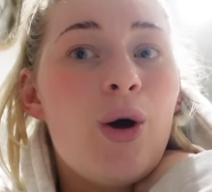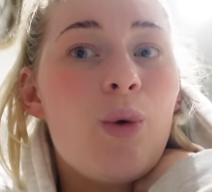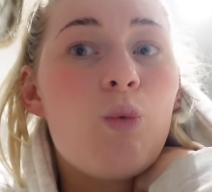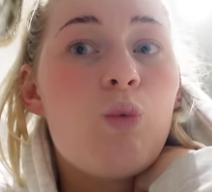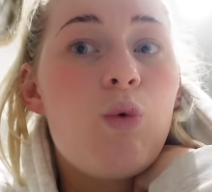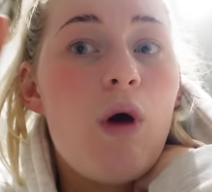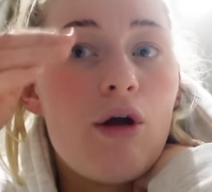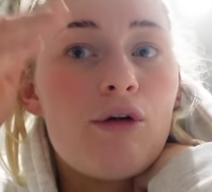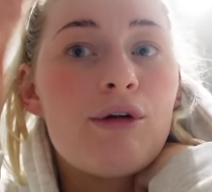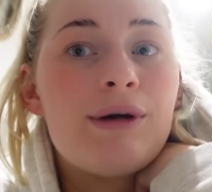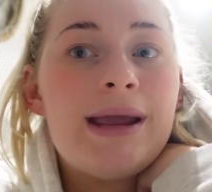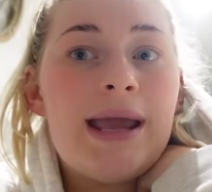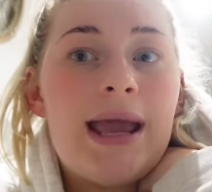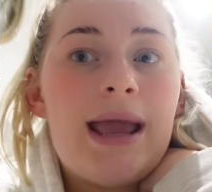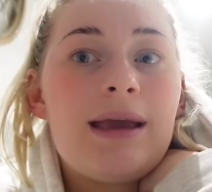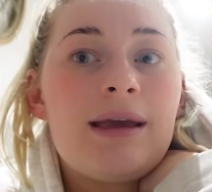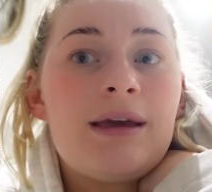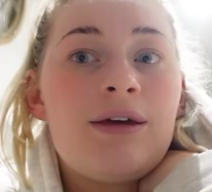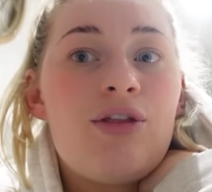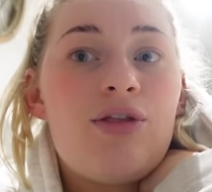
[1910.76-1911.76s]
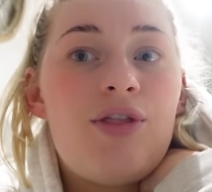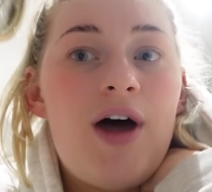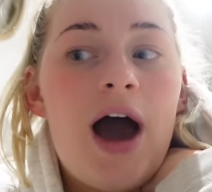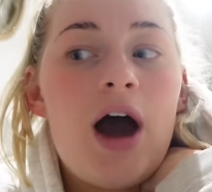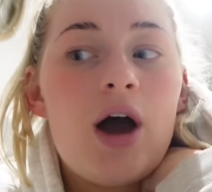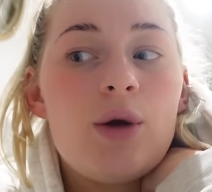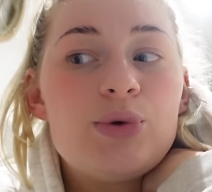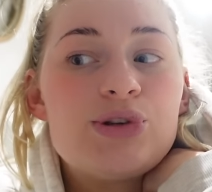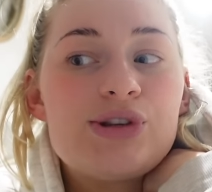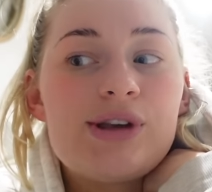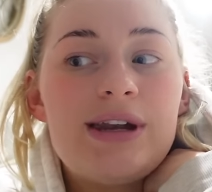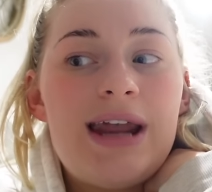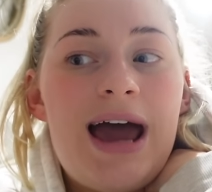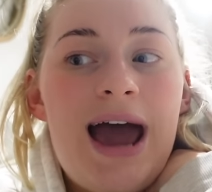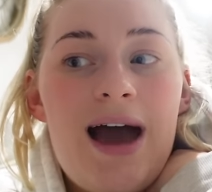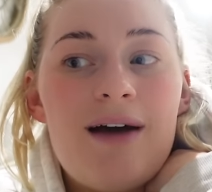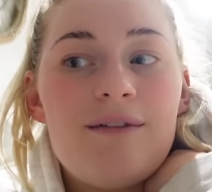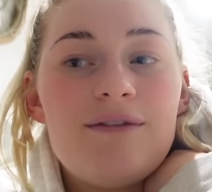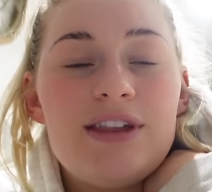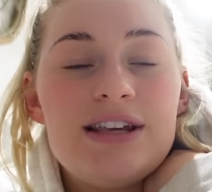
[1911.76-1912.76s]
worrying that I was going to
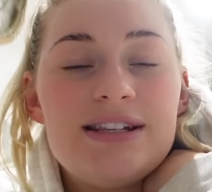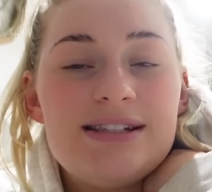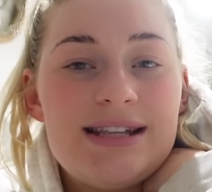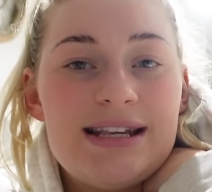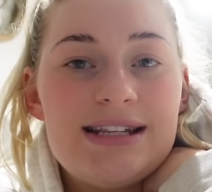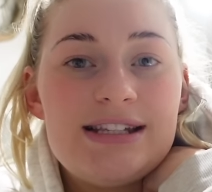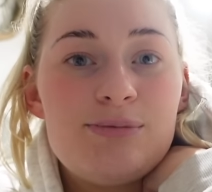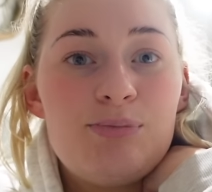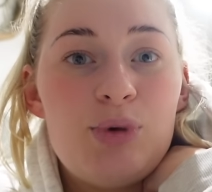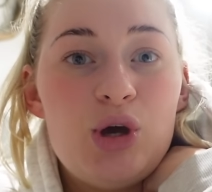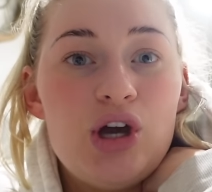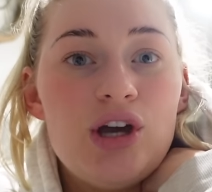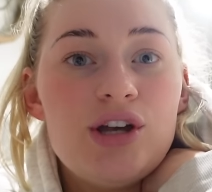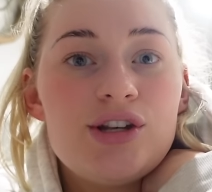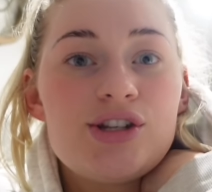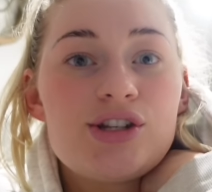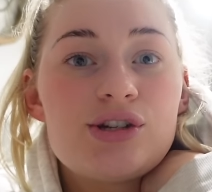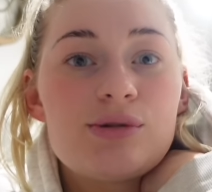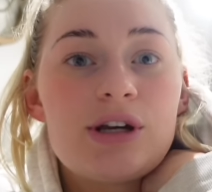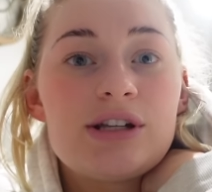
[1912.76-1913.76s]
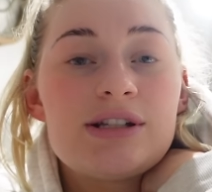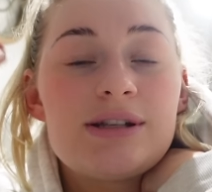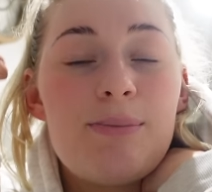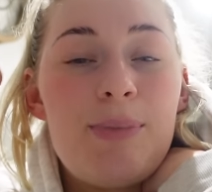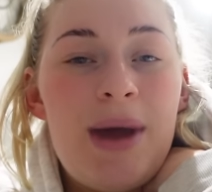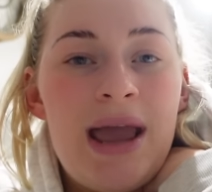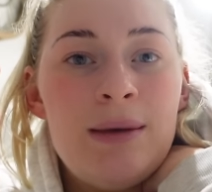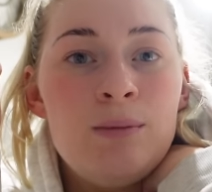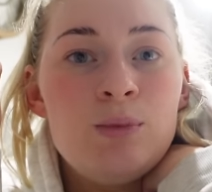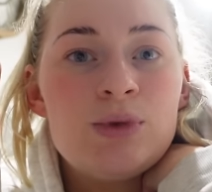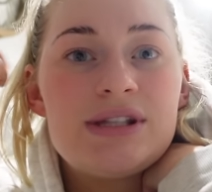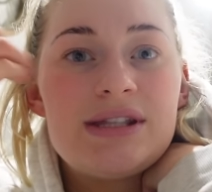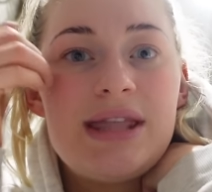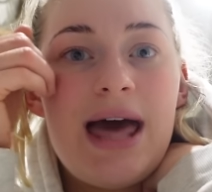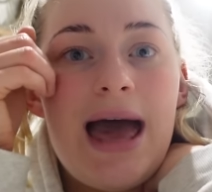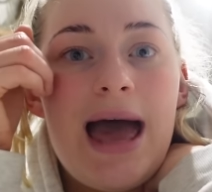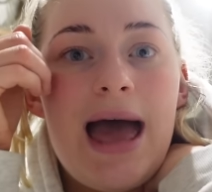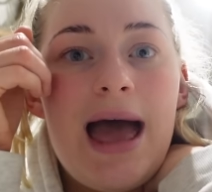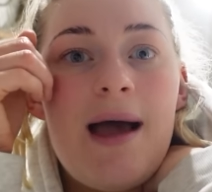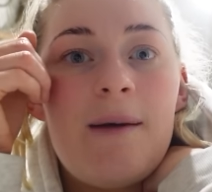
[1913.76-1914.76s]
have this cyst burst, because the pain was
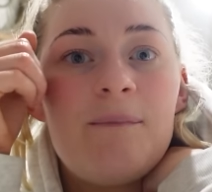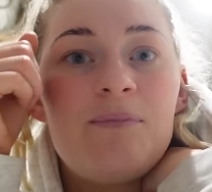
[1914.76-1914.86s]
there.